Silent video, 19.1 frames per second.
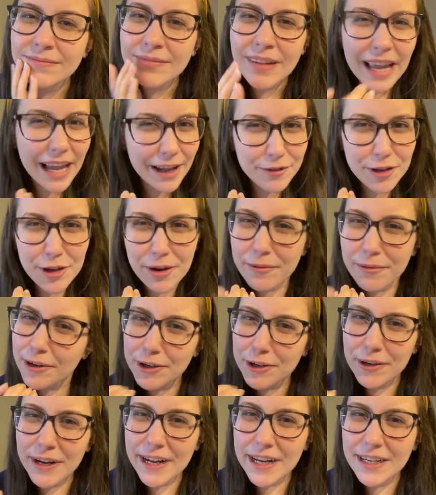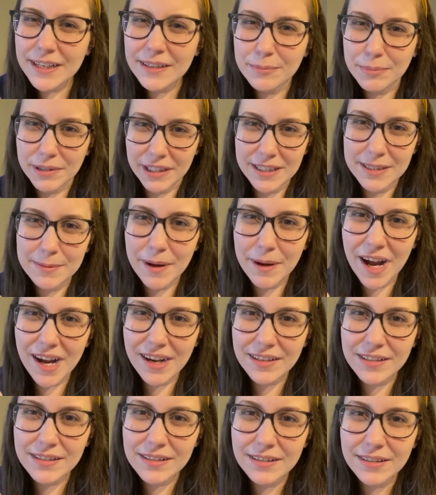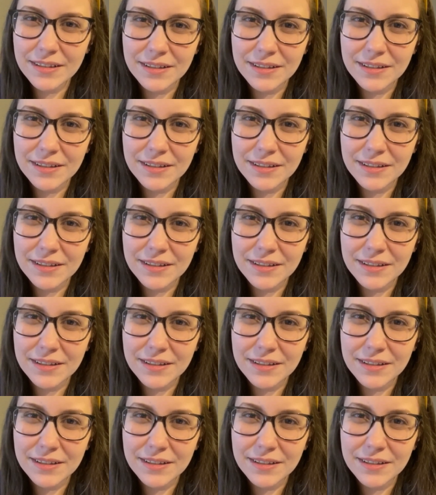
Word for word: Have you ever created a bliss box?